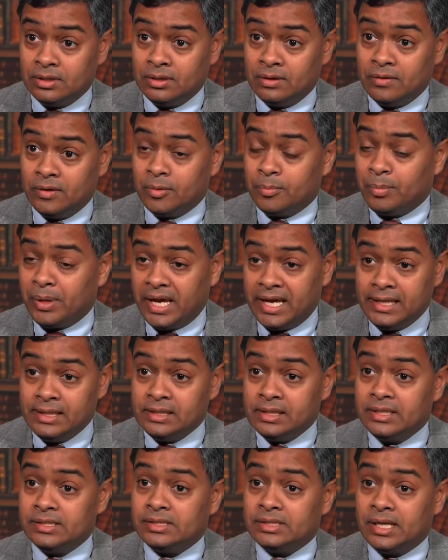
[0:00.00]
They're
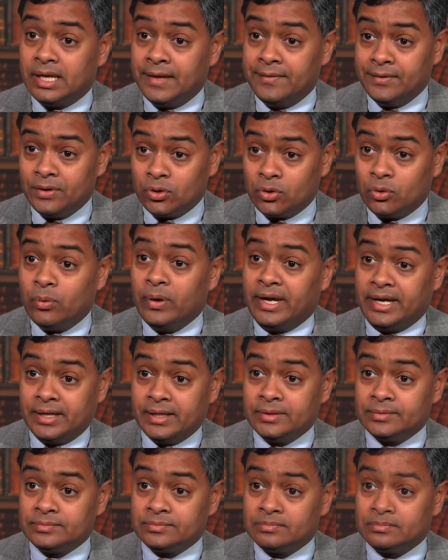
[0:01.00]
painless and they're quick.
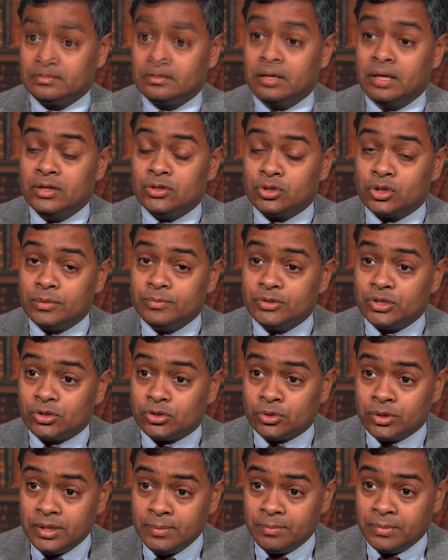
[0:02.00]
In terms of
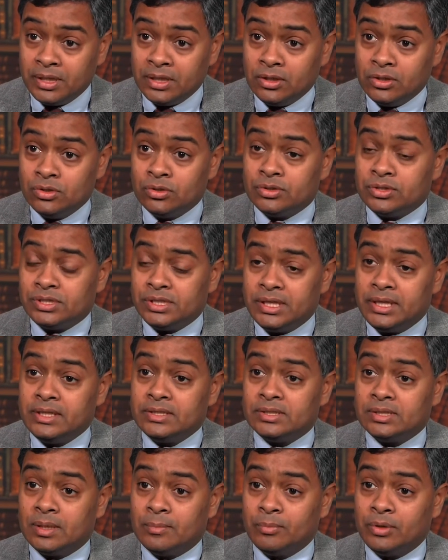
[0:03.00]
treatment, you're seeing
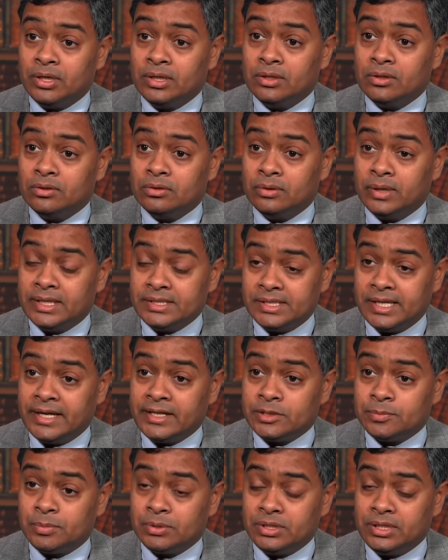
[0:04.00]
someone who has
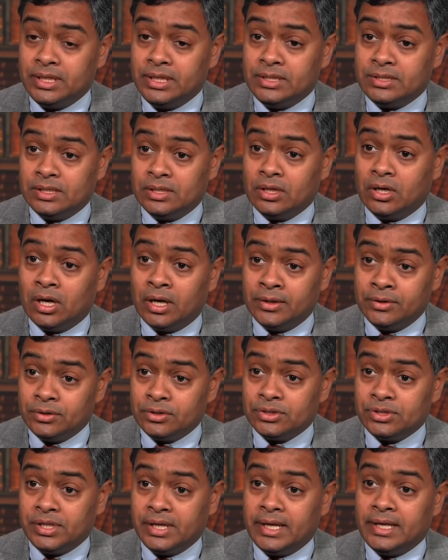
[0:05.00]
expertise in
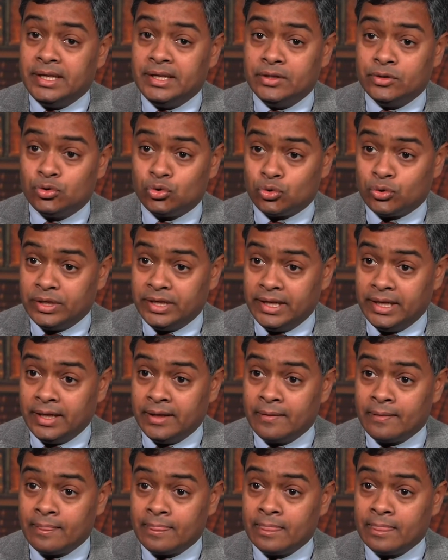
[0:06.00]
understanding and treating